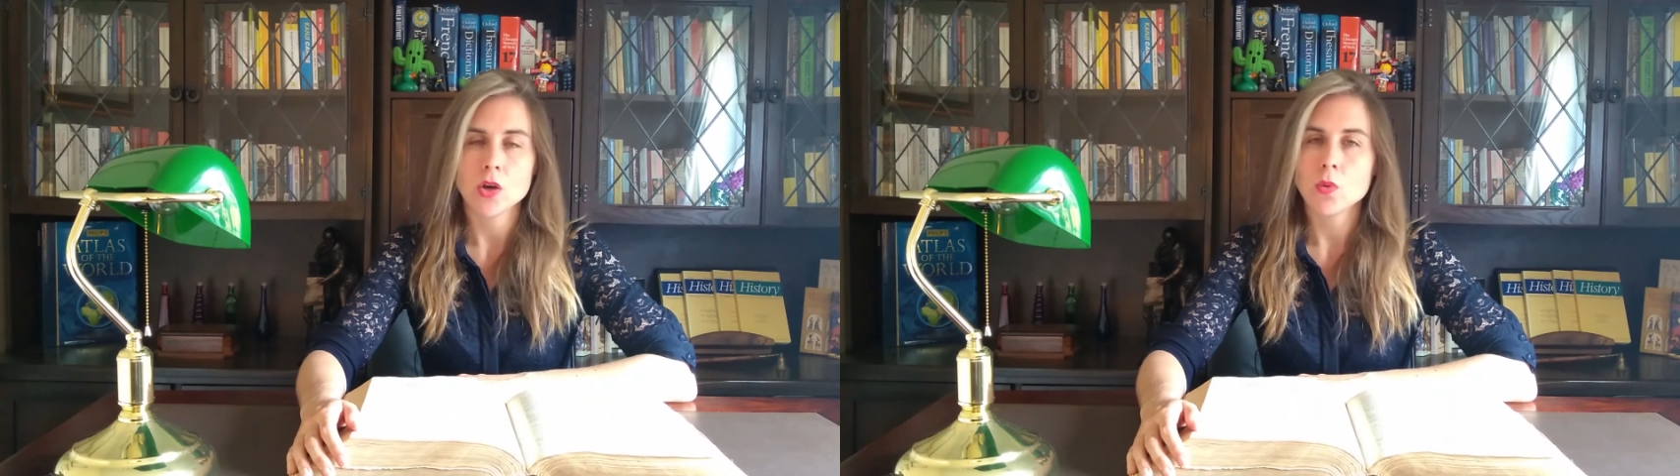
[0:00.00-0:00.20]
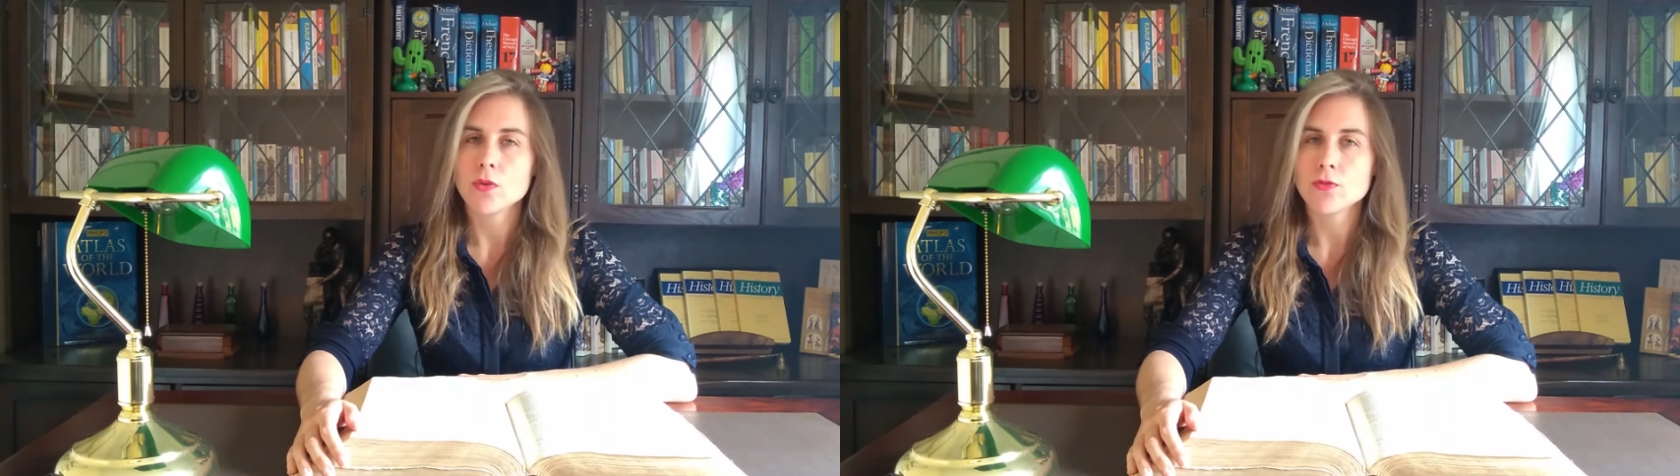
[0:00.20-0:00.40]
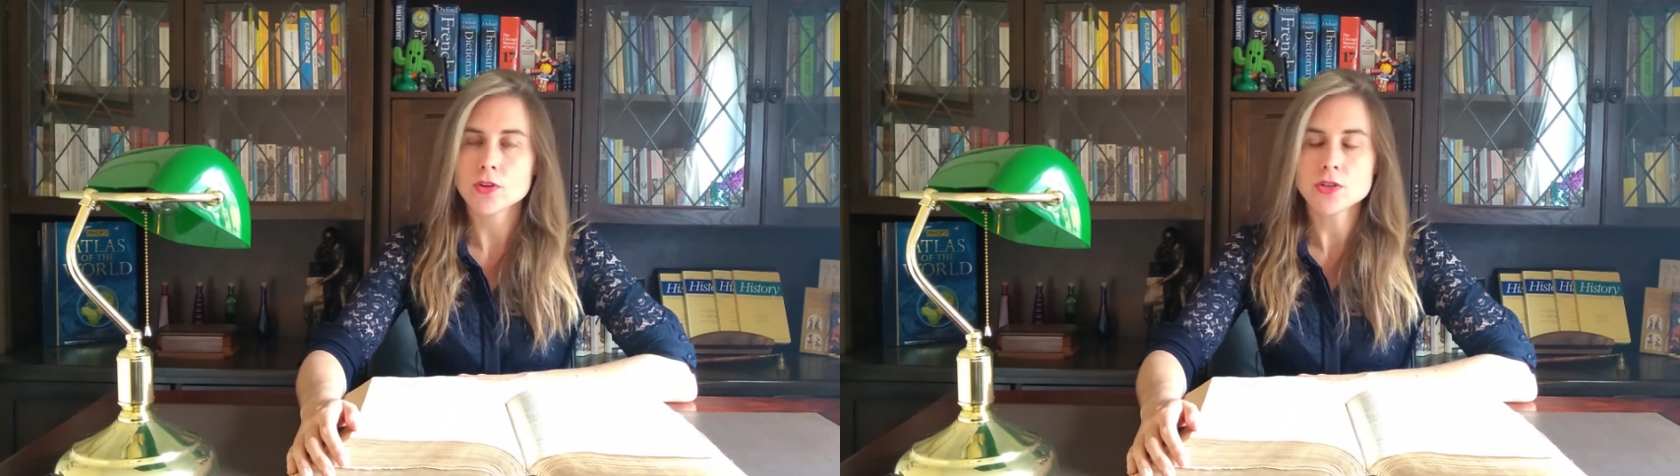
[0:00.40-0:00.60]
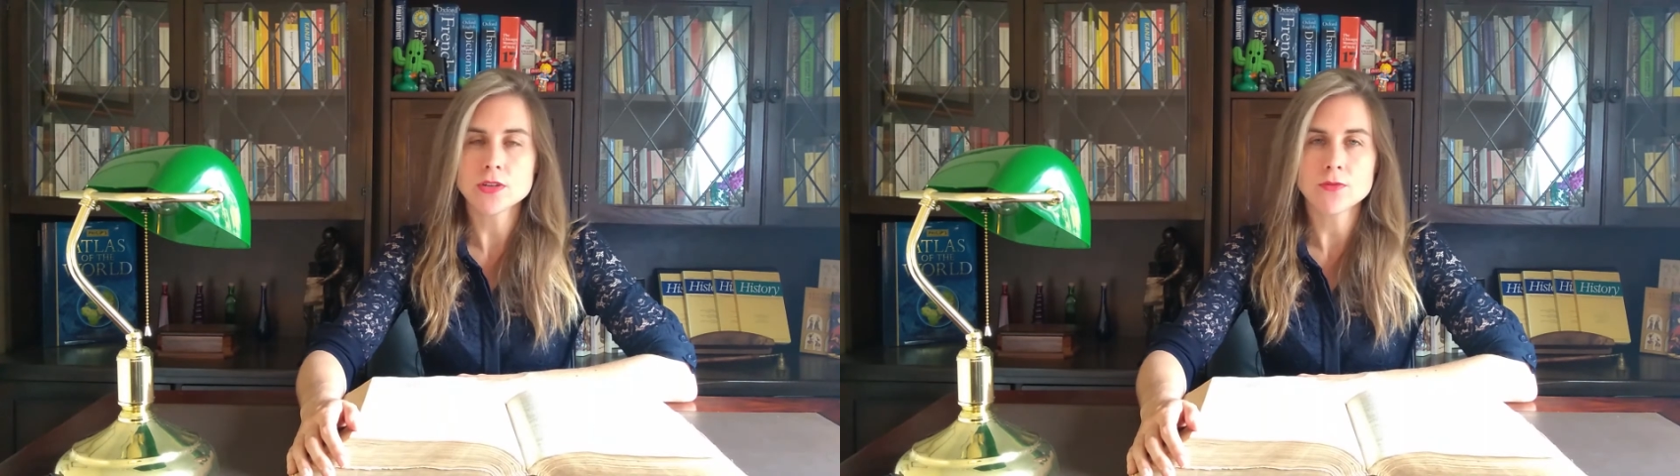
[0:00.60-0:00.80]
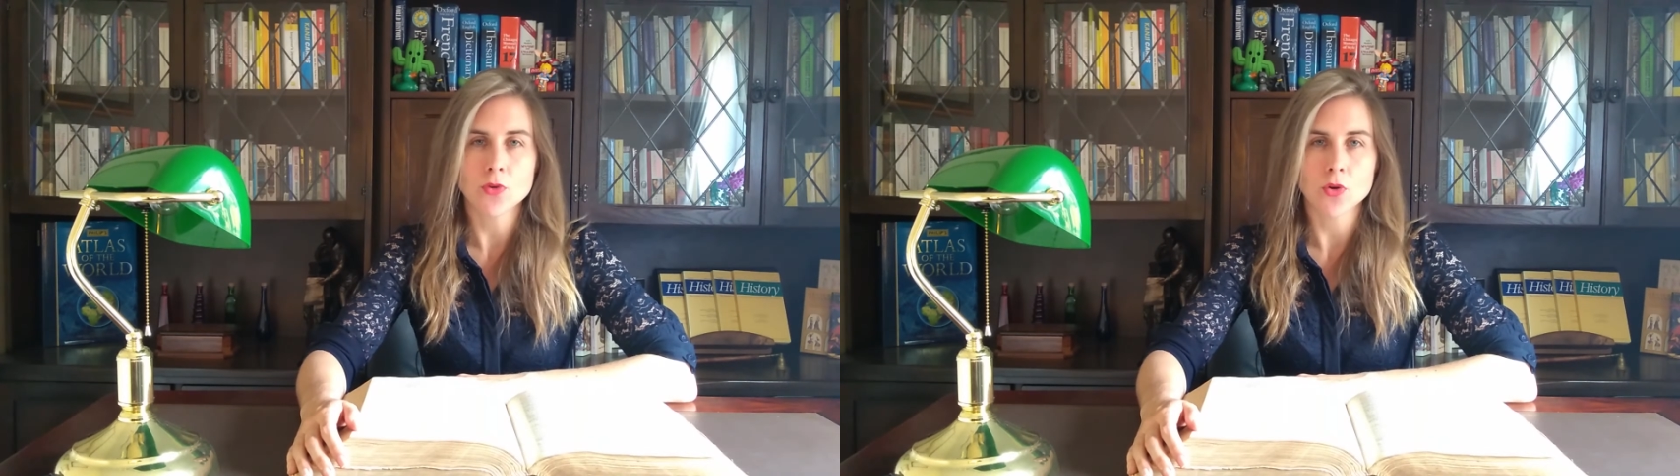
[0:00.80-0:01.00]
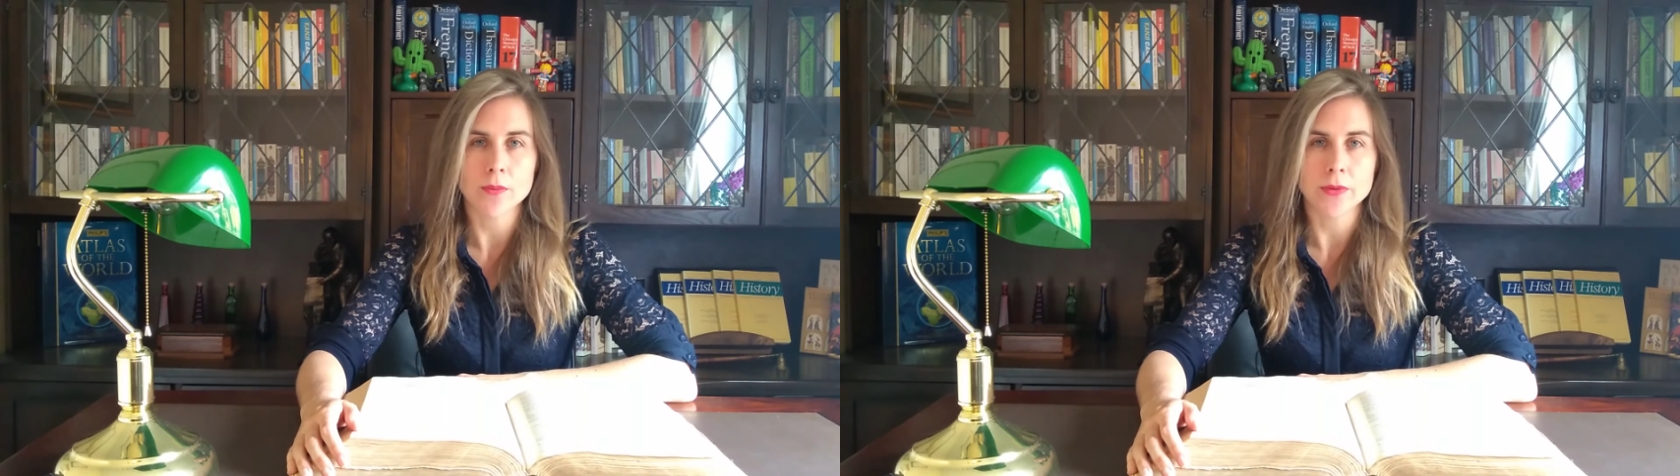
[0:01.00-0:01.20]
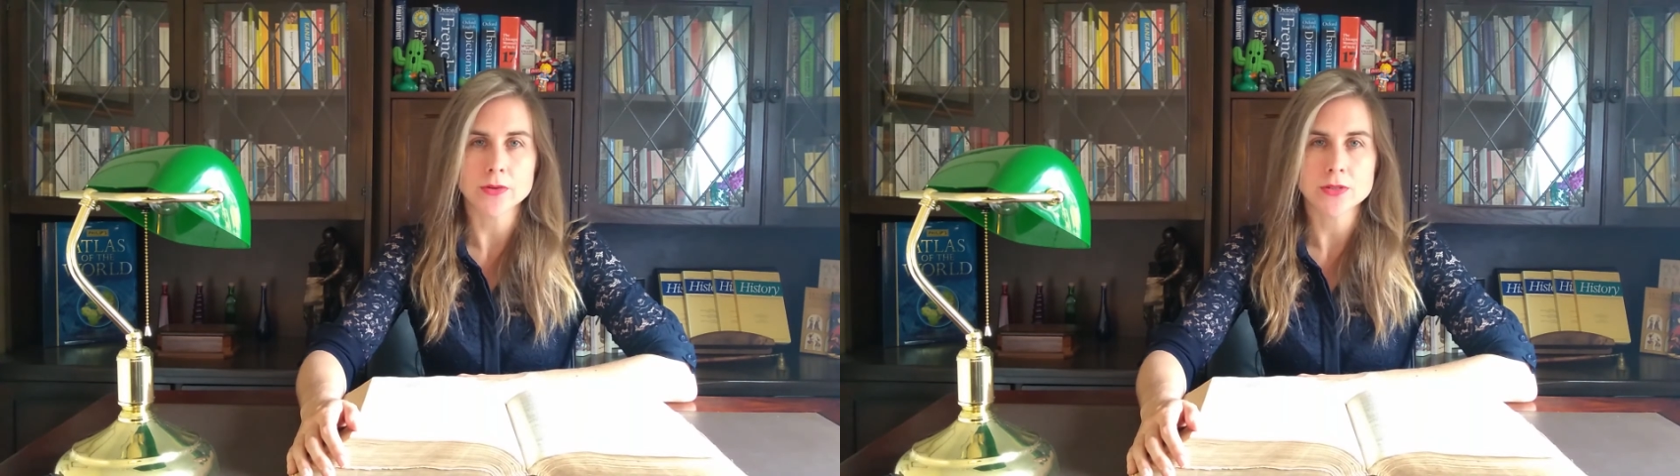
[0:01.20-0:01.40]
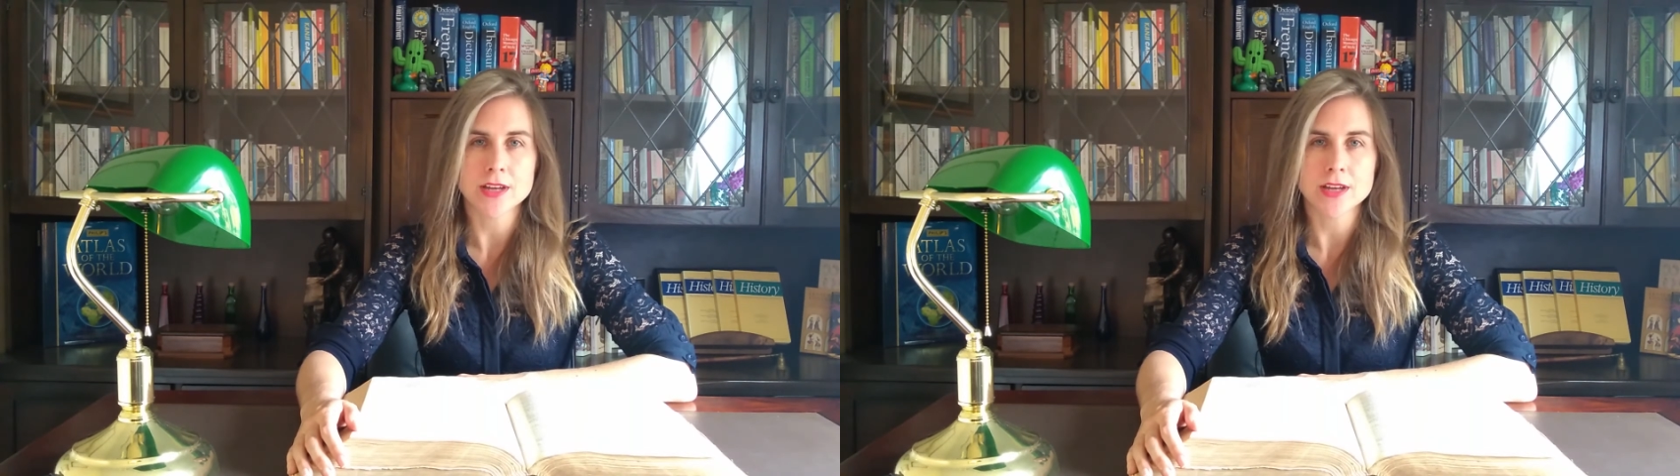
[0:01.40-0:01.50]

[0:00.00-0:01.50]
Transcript: Well, first and foremost,